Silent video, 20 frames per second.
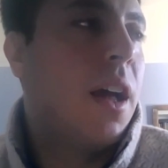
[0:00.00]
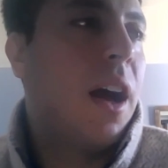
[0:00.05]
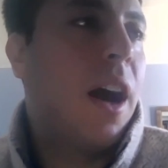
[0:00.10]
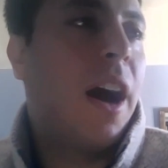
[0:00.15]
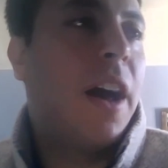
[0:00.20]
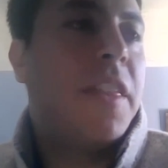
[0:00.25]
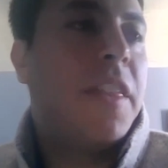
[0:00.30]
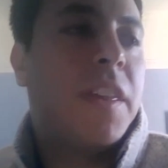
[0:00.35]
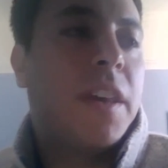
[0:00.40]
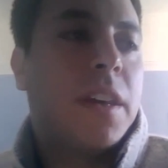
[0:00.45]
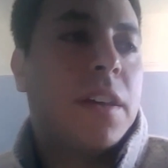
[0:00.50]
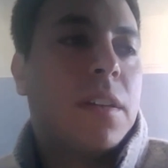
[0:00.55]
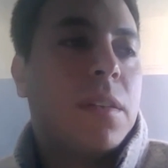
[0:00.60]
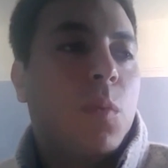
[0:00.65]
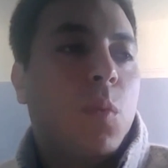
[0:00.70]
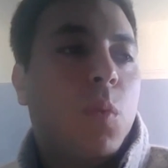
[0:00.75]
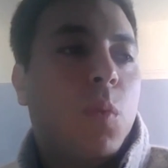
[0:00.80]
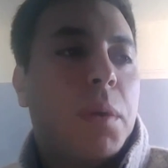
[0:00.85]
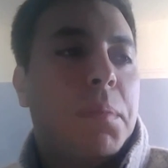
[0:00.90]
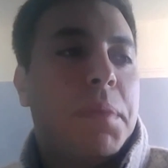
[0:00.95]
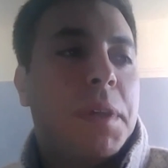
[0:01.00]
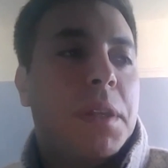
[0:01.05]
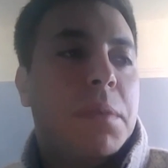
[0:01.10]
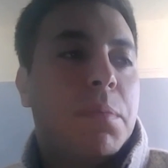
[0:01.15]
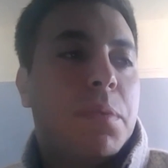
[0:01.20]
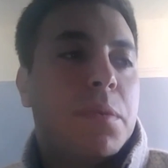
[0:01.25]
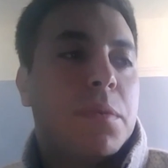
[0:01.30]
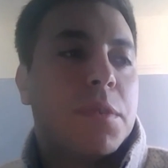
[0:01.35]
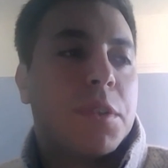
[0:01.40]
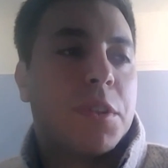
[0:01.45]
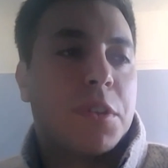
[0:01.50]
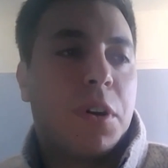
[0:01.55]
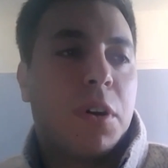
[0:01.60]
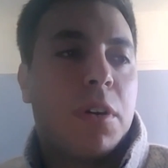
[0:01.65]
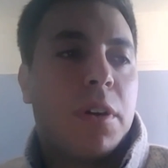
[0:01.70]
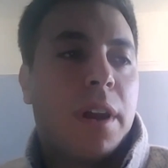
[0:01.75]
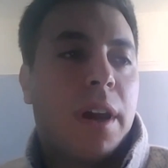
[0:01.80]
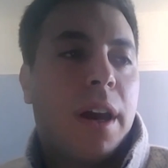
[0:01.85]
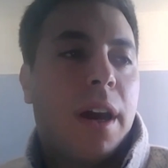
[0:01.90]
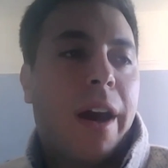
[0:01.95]
I think when people
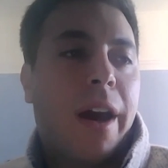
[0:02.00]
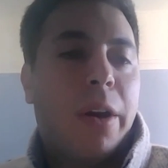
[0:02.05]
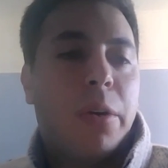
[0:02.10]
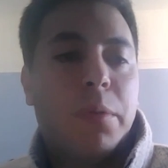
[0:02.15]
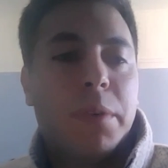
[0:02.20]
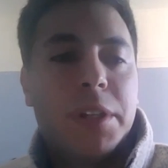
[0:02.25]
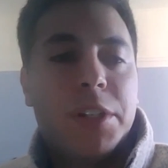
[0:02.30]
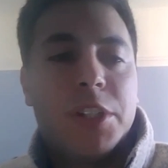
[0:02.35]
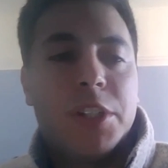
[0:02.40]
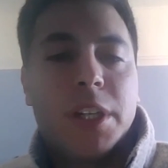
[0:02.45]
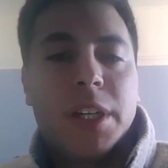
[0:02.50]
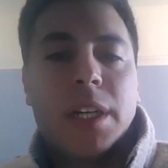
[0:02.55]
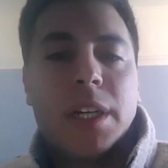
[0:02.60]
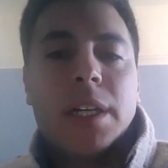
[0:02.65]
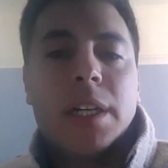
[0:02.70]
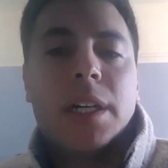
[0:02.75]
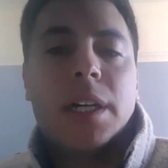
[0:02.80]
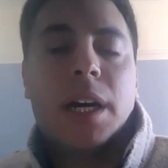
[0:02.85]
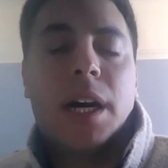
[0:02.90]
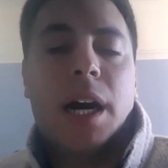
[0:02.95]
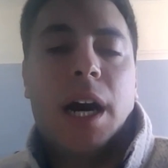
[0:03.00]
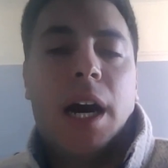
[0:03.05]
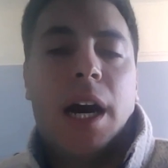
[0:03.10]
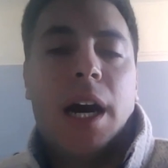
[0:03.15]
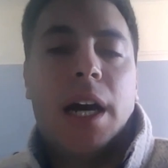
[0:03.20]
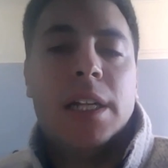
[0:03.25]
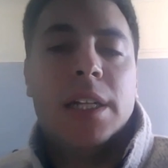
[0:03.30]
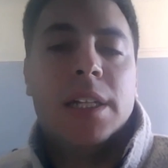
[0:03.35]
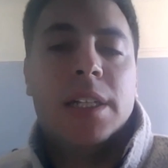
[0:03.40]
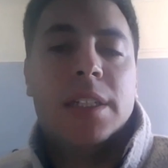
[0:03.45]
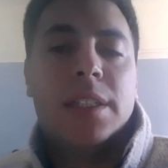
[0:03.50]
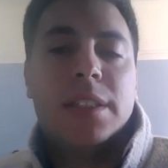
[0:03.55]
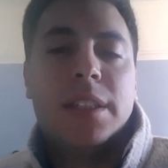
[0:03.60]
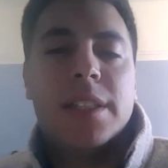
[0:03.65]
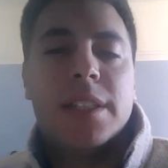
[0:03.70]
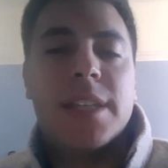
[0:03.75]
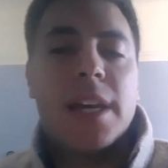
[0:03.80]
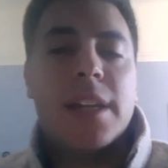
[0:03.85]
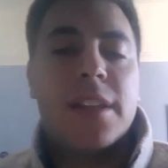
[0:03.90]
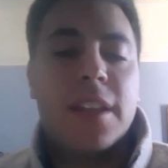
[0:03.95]
start outreaching, they
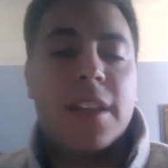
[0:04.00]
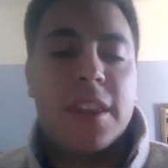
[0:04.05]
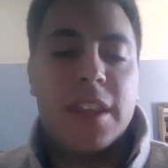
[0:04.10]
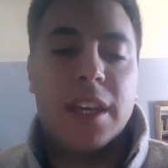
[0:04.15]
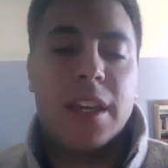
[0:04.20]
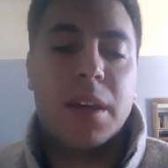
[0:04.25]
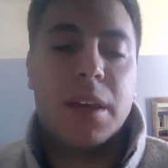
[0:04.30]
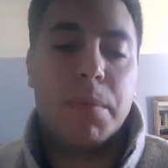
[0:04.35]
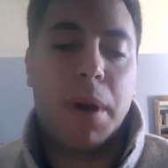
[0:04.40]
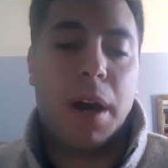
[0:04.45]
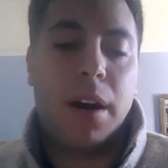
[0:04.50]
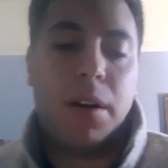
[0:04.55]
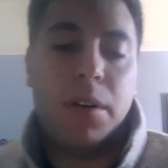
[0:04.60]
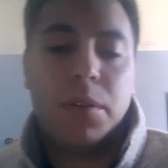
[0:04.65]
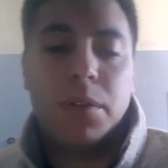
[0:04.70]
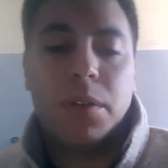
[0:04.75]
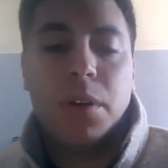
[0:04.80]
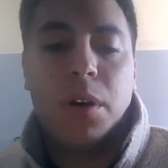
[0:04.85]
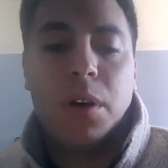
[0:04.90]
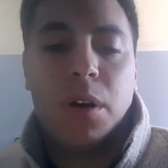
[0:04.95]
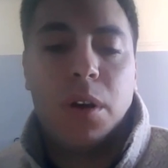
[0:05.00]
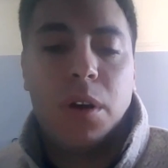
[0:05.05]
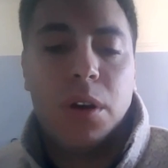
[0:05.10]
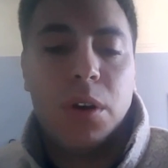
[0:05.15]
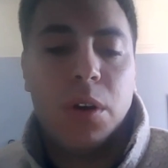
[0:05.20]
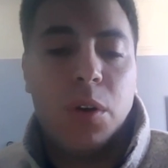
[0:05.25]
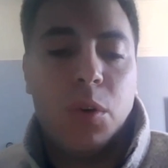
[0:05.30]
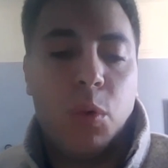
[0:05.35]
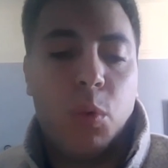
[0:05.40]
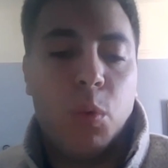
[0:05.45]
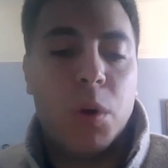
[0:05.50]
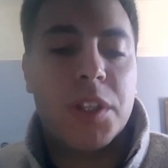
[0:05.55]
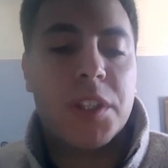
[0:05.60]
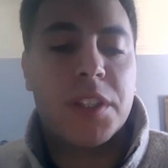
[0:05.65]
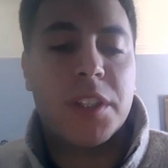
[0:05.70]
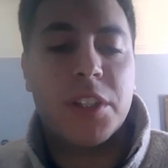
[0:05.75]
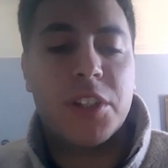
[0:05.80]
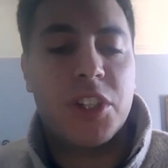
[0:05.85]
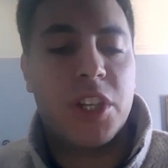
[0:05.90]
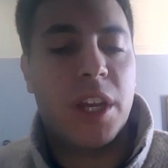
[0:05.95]
tend to think about what's
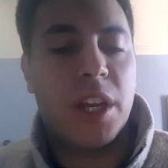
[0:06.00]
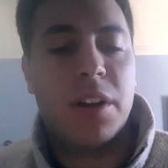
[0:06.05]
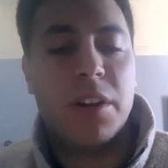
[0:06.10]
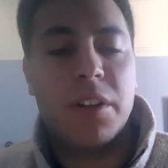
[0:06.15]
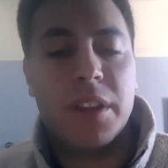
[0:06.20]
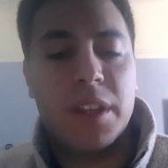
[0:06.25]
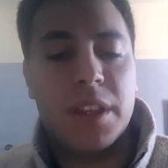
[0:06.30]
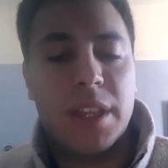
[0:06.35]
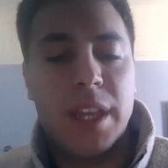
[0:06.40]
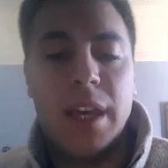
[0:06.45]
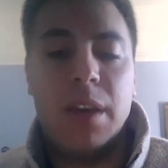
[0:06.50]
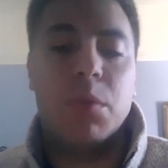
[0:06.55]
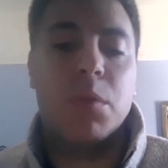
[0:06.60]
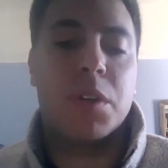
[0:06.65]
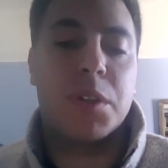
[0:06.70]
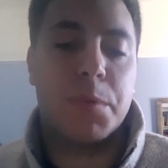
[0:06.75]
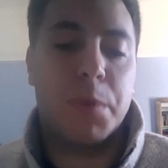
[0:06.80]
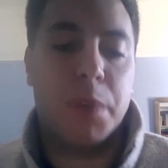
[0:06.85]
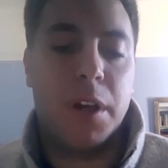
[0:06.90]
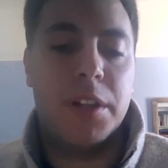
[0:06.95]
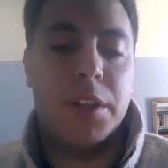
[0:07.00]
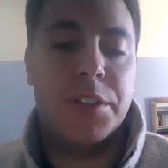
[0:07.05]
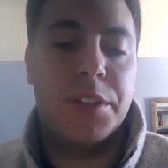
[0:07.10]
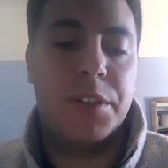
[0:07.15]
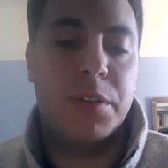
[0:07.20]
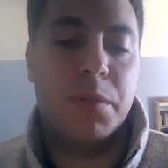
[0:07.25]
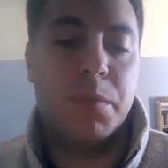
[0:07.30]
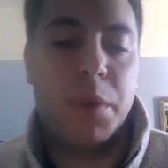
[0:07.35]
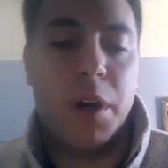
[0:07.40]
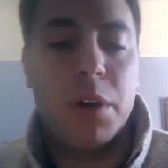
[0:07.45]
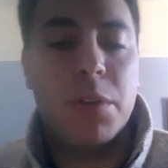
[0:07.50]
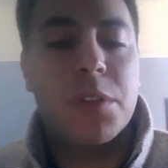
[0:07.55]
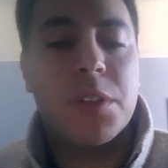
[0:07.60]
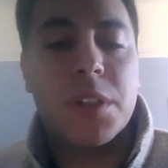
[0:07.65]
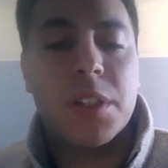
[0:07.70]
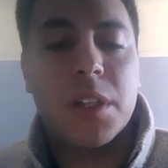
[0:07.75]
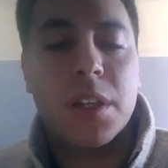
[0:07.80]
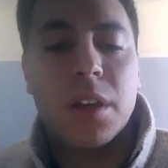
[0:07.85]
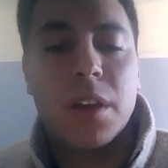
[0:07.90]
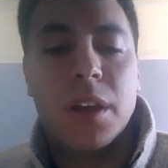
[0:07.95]
the channel that they respond to the
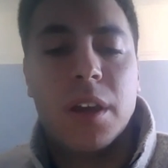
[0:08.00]
most.